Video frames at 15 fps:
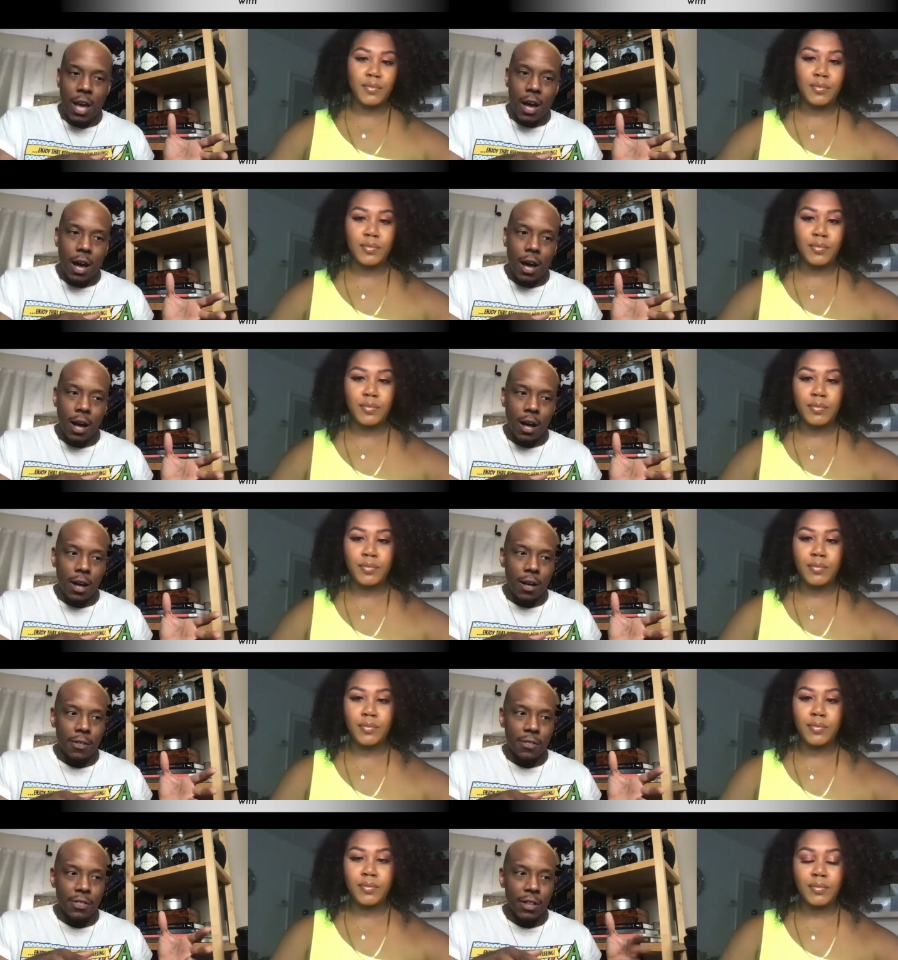
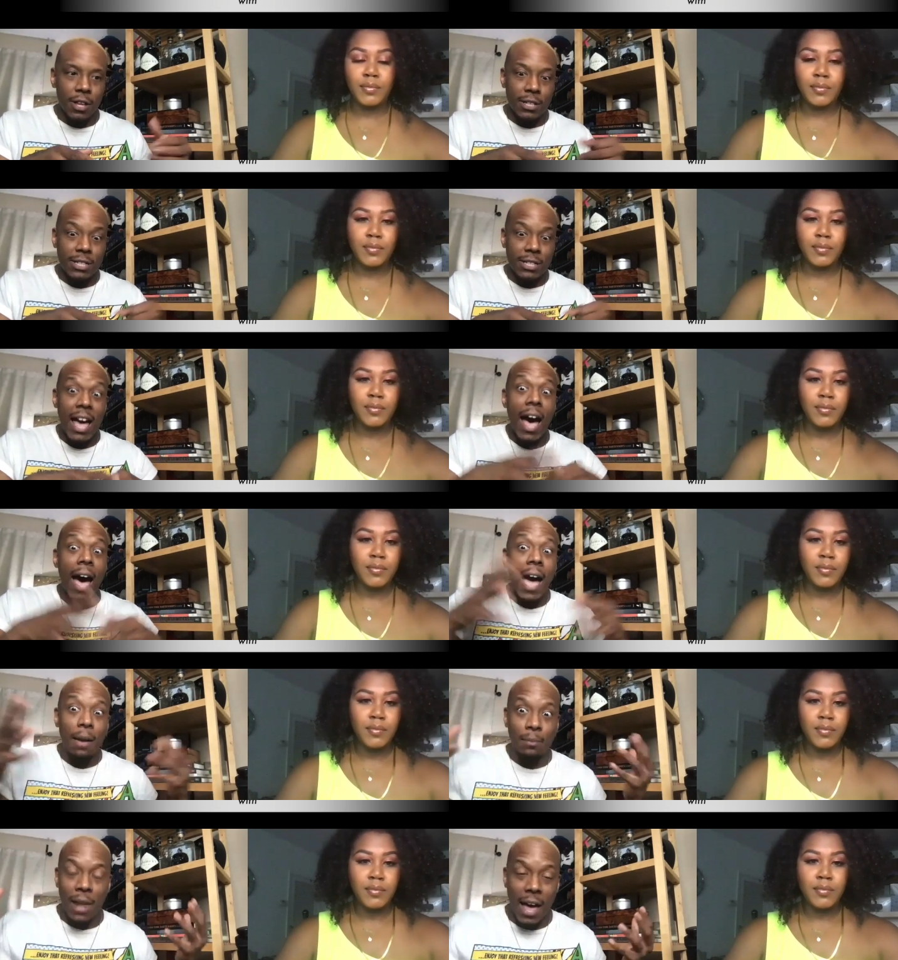Speaker 1: uh the
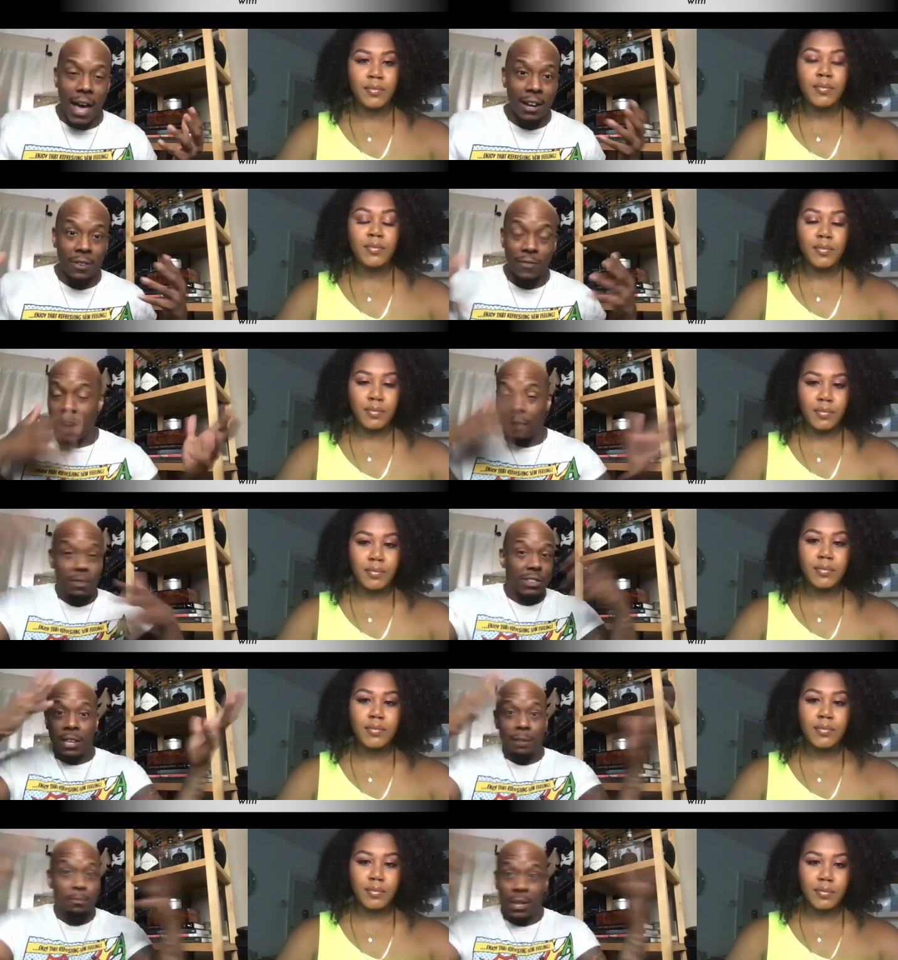timeline of
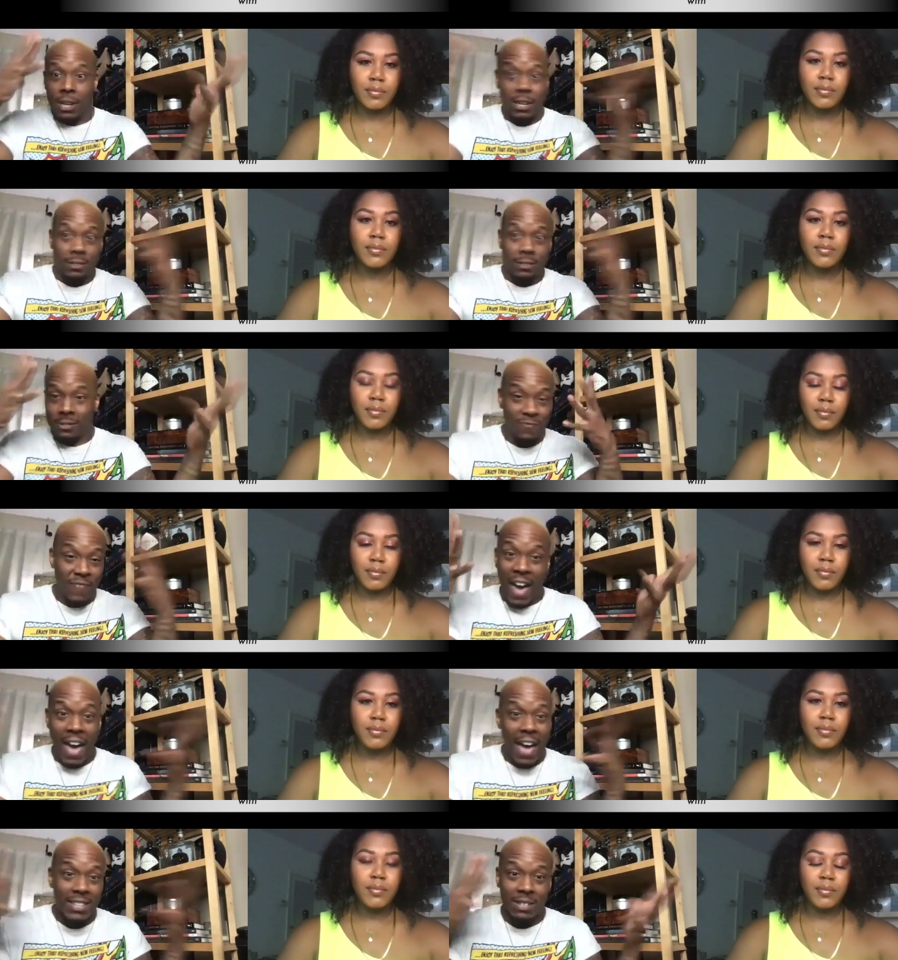everything being
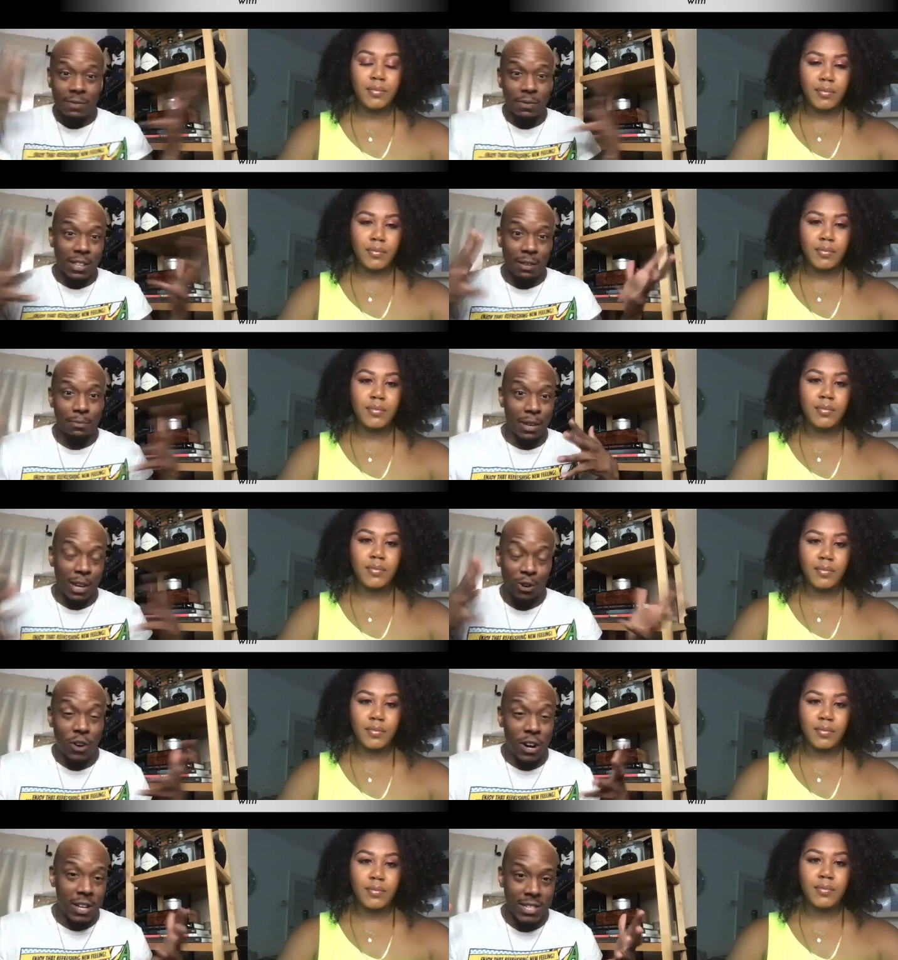fast everything being
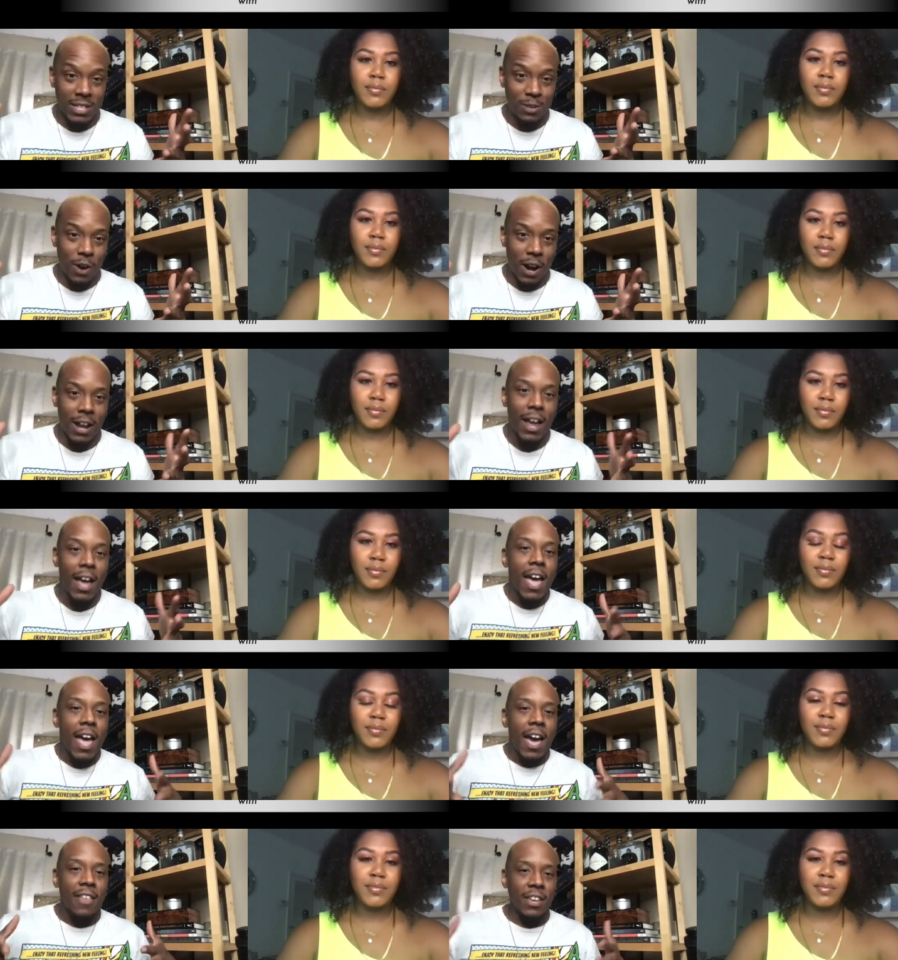crazy right
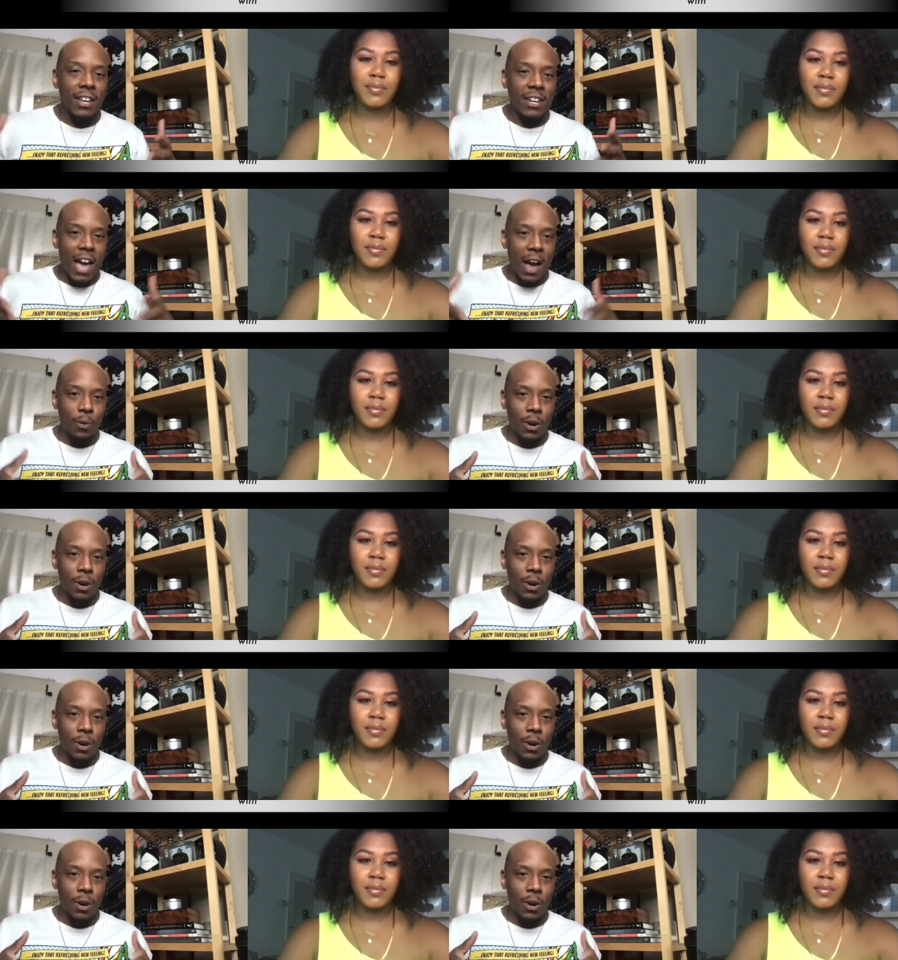and then now mm-hmm.